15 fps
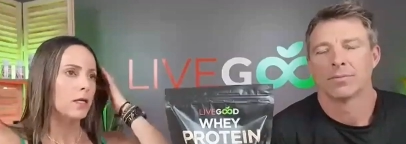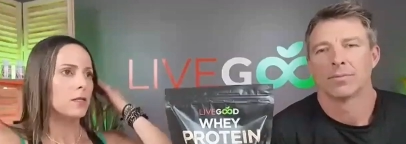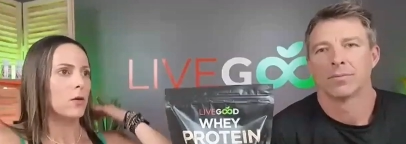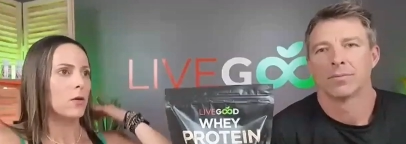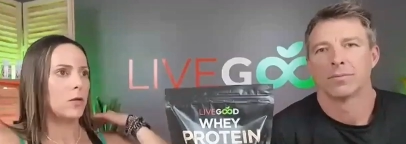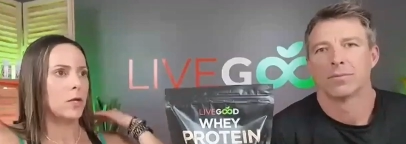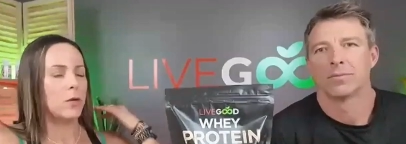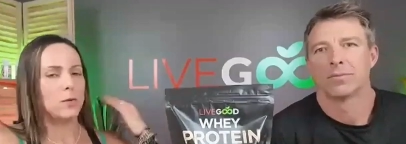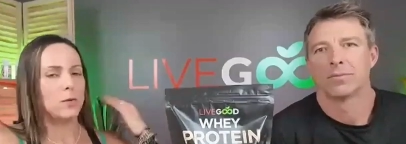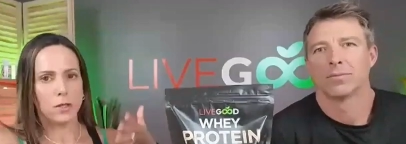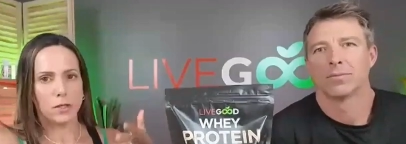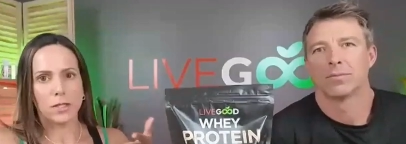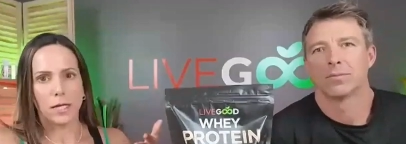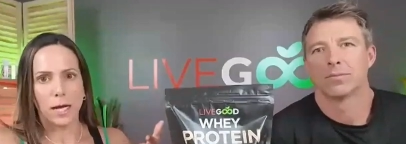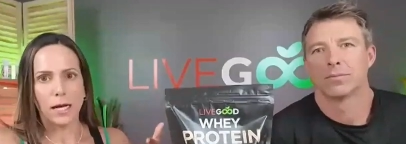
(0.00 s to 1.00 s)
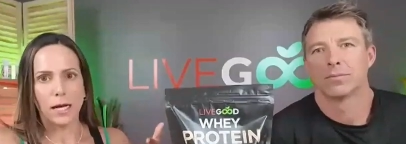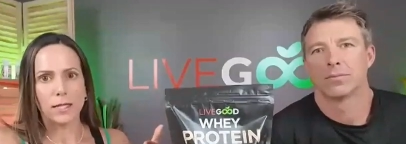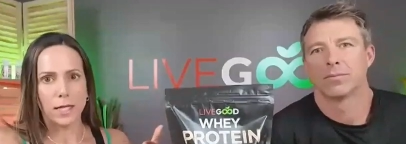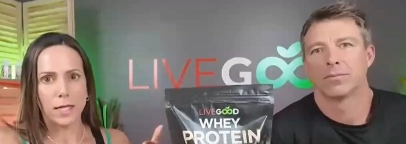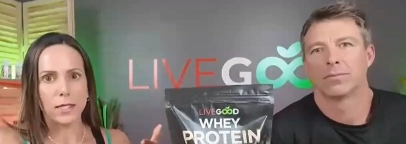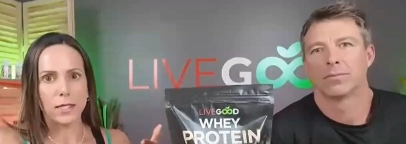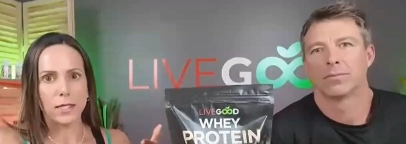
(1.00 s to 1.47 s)
Speaker 1: So, you know, there's the
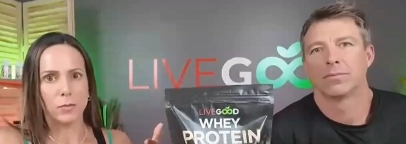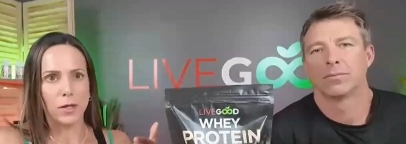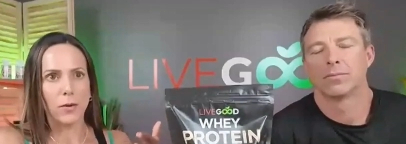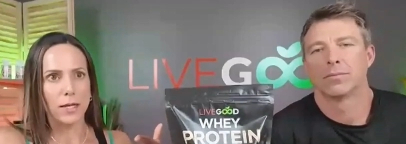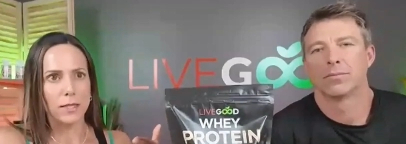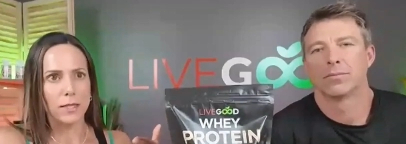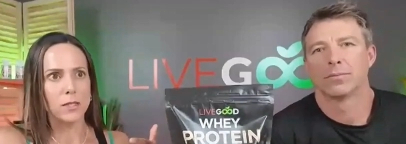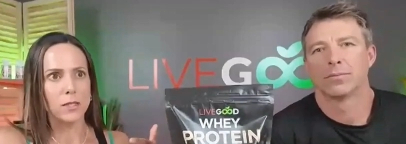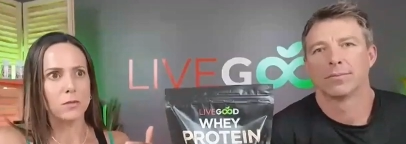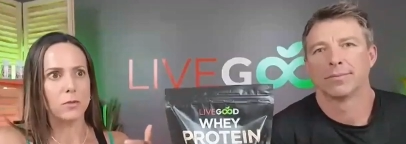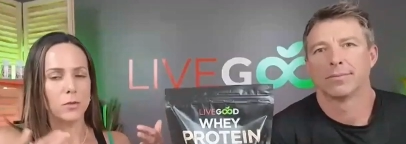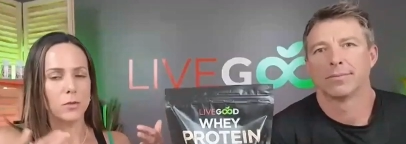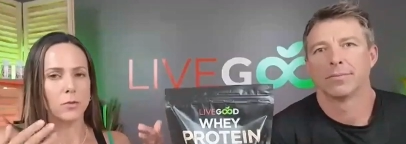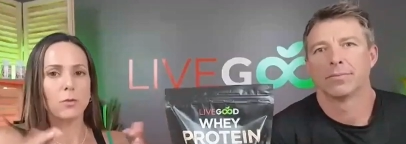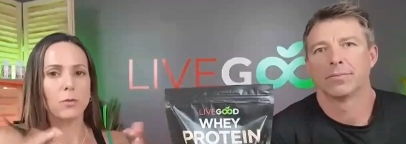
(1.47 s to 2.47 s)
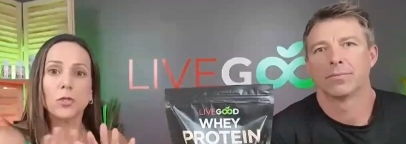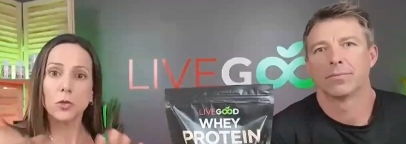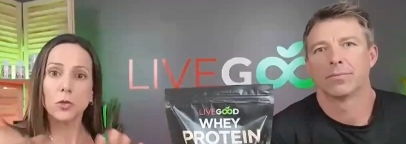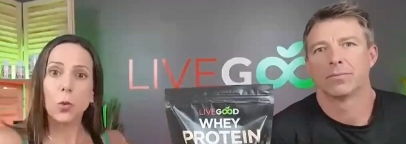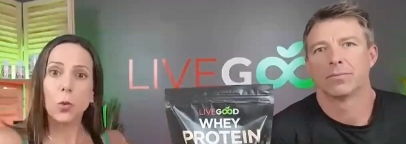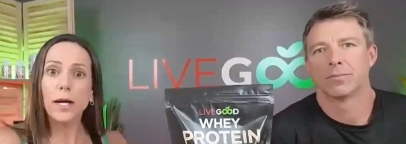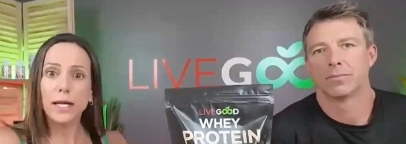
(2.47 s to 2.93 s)
nine essential amino acids, which
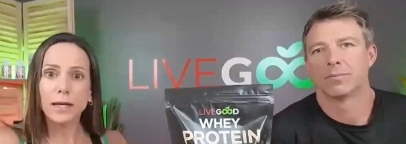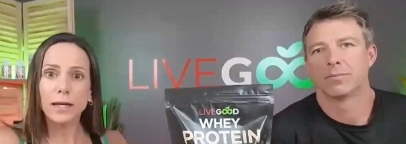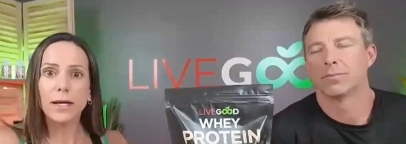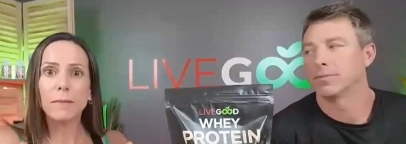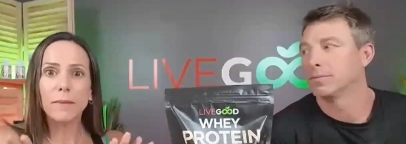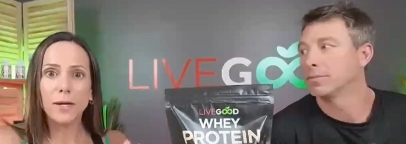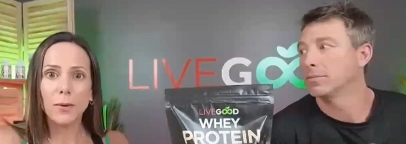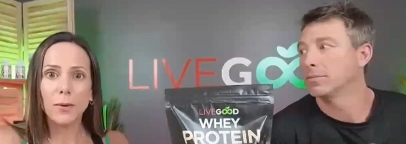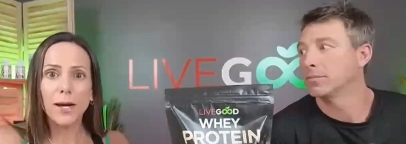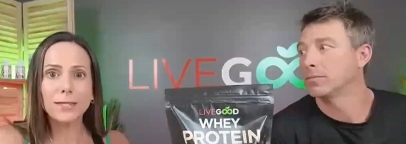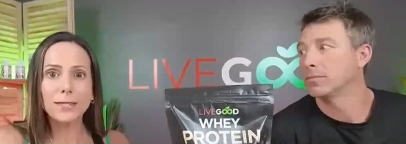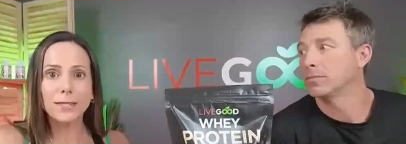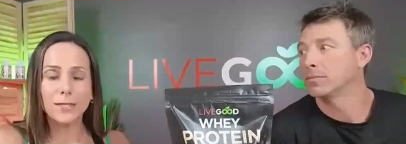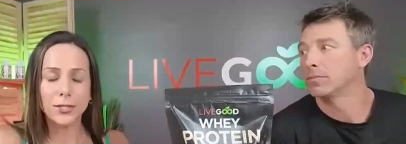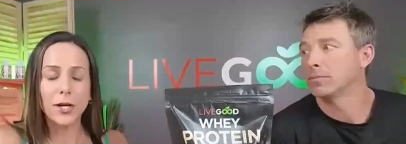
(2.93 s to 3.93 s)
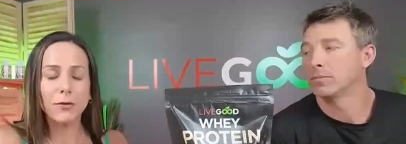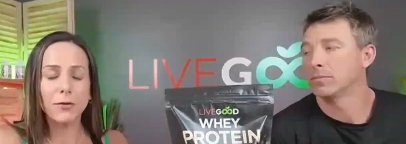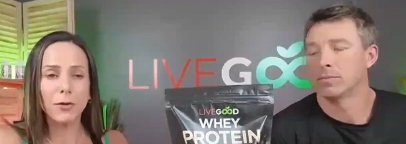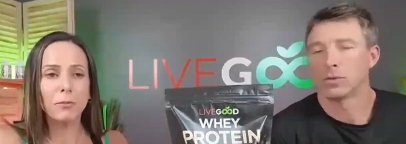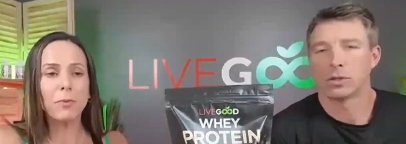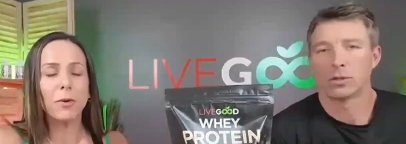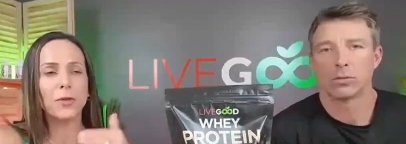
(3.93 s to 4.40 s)
was 20 amino acids in
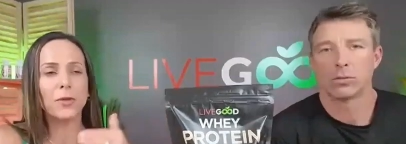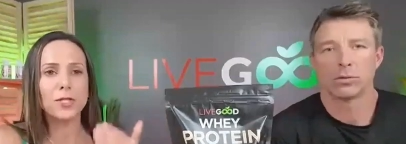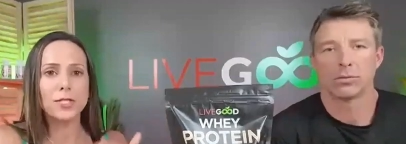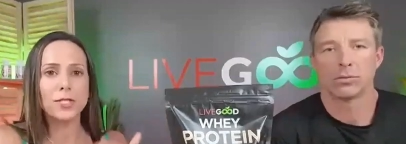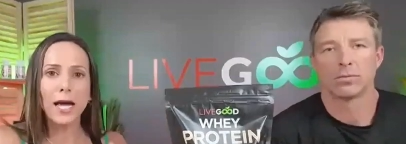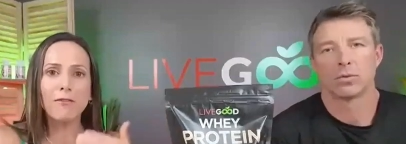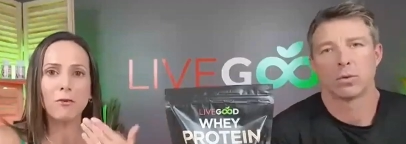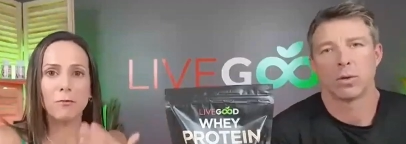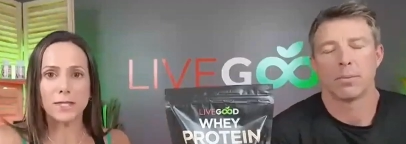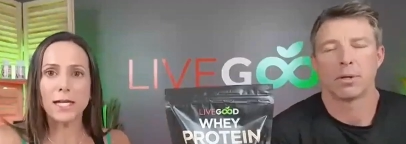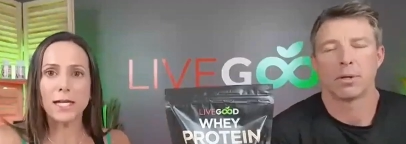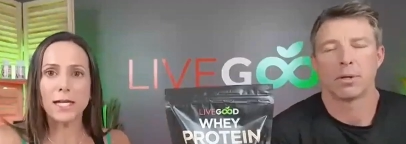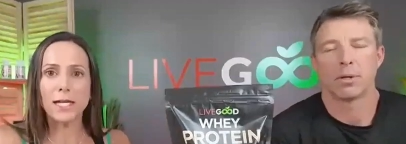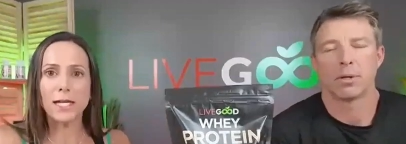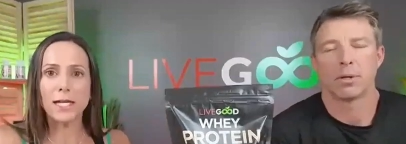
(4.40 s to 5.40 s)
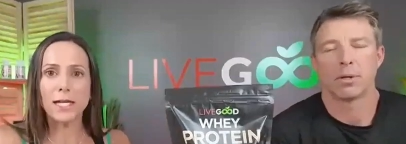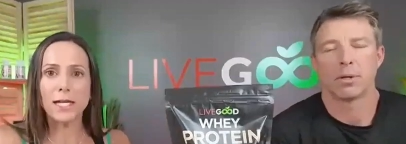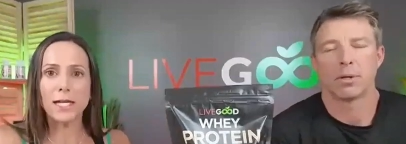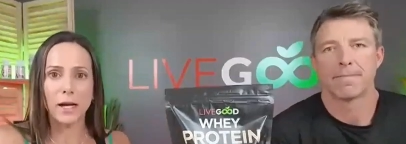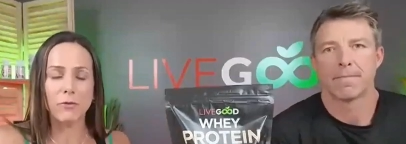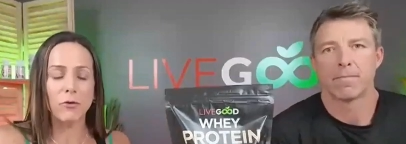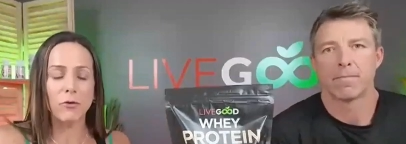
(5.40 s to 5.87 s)
general, but there's nine of them essential. We
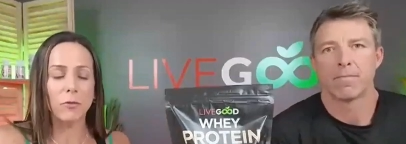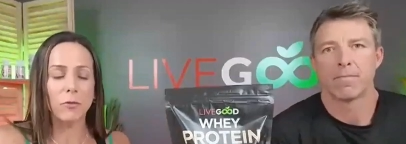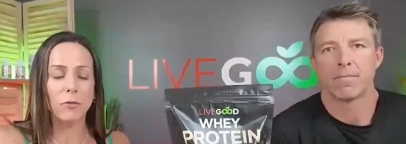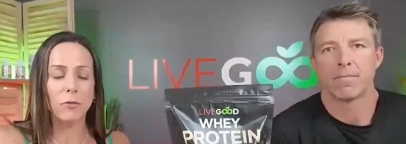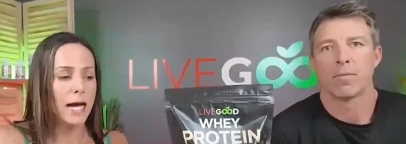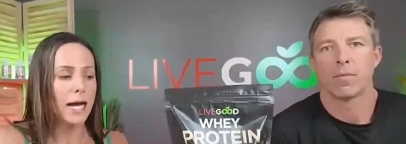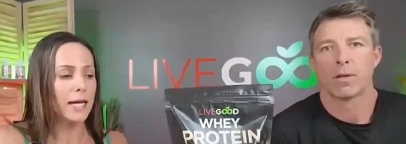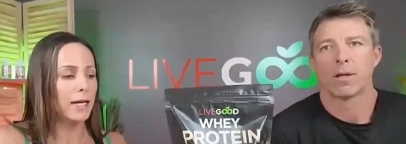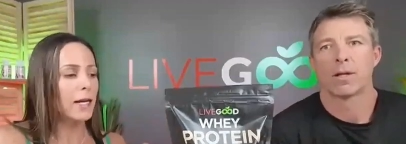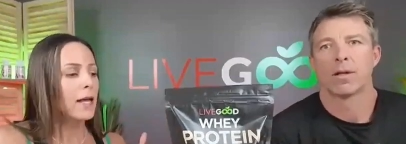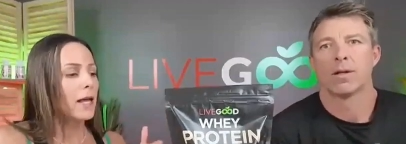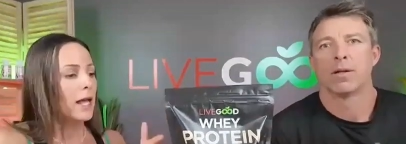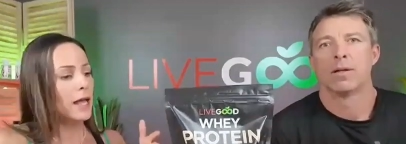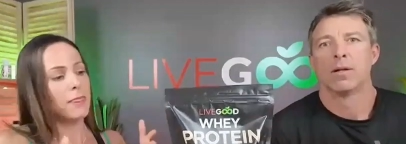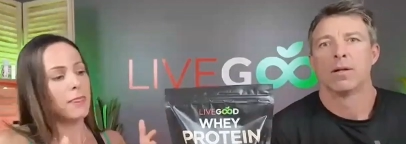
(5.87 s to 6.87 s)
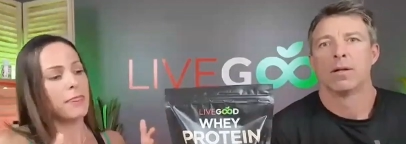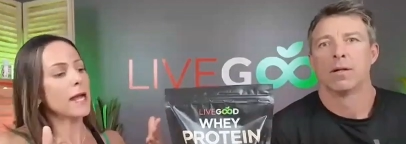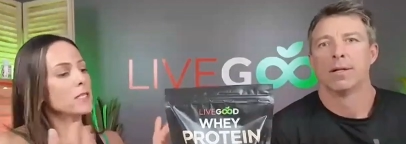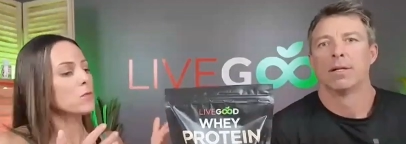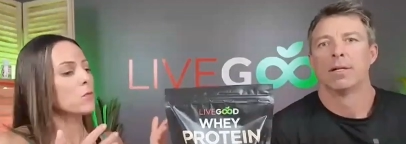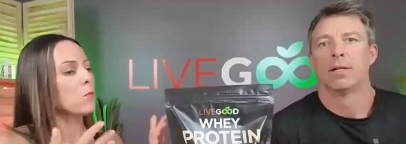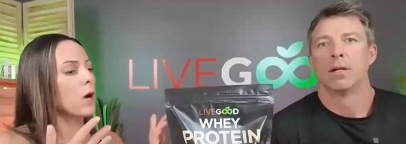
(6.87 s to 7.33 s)
must get them from our diet. And
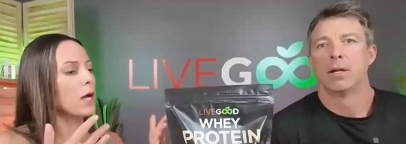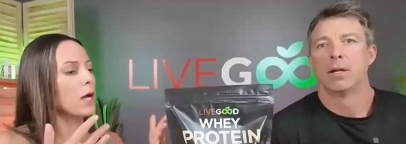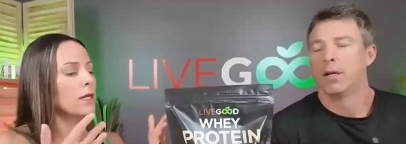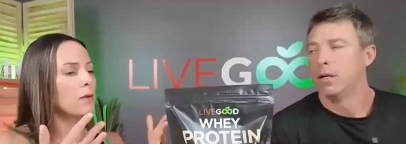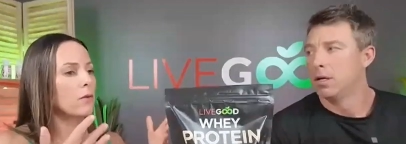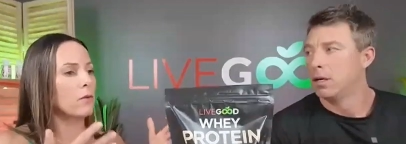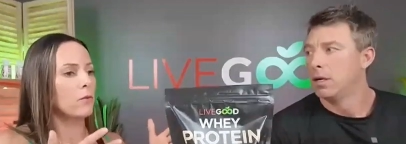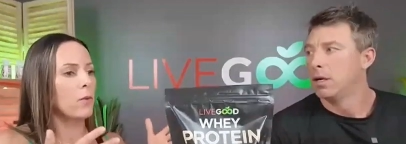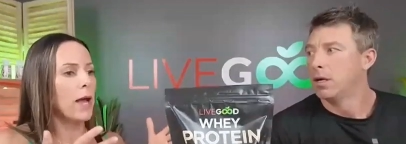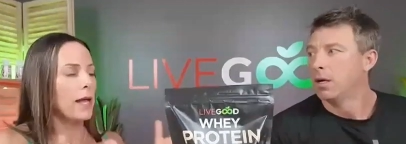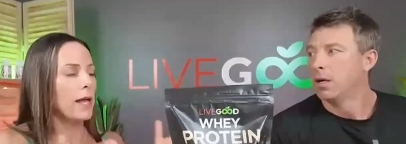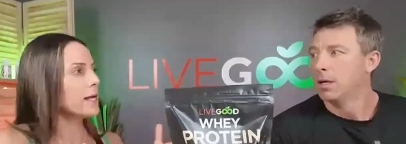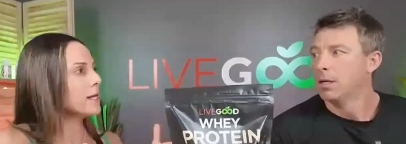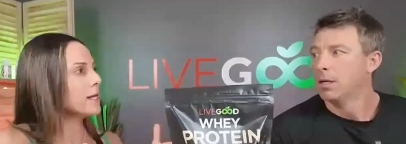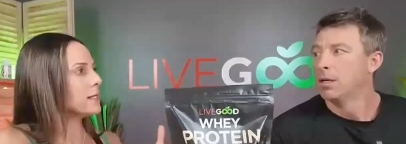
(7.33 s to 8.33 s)
that's what whey